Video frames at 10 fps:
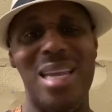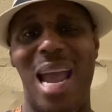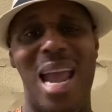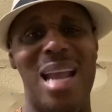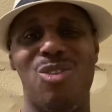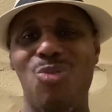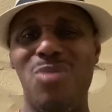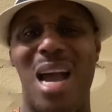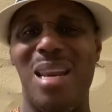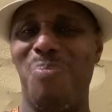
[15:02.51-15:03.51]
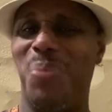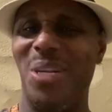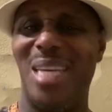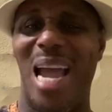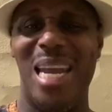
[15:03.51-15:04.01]
Y'all ain't do nothing to
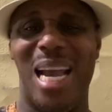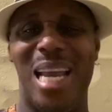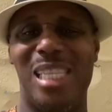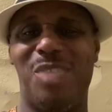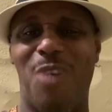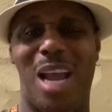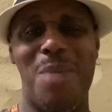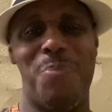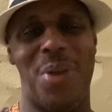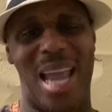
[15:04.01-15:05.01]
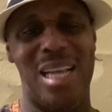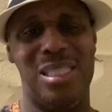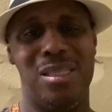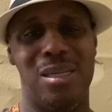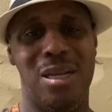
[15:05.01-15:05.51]
put that nigga in his fucking
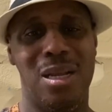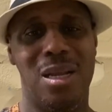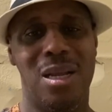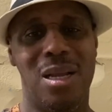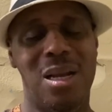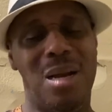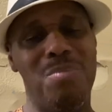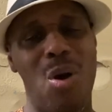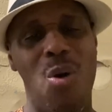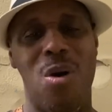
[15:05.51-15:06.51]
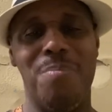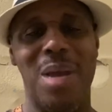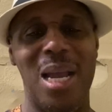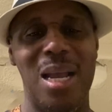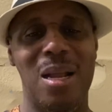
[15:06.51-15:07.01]
place. Come on,
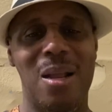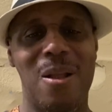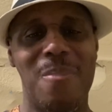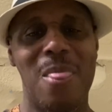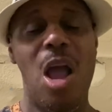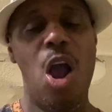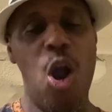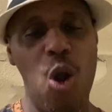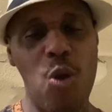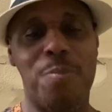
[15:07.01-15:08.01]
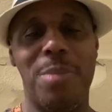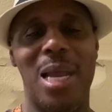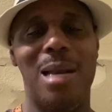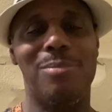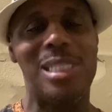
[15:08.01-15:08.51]
man. Hurt,
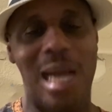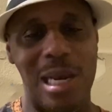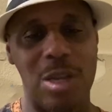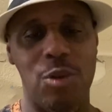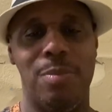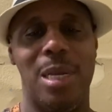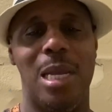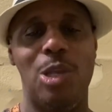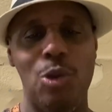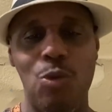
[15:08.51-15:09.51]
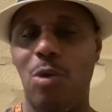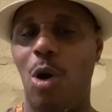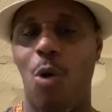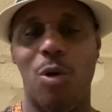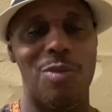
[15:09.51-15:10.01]
man, I'm telling you, man. You,
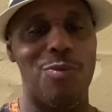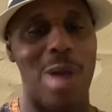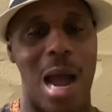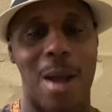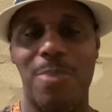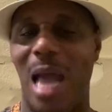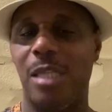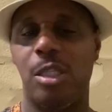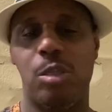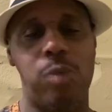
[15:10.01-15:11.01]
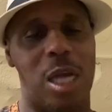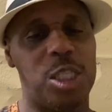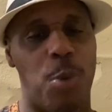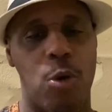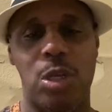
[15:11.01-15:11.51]
Coke LaRock, I
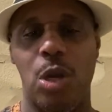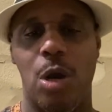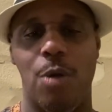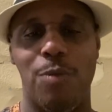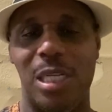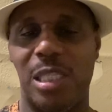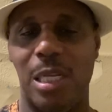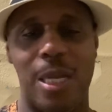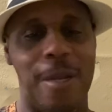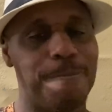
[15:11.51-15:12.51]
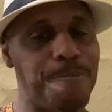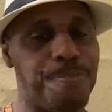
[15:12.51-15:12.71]
spoke to y'all recently.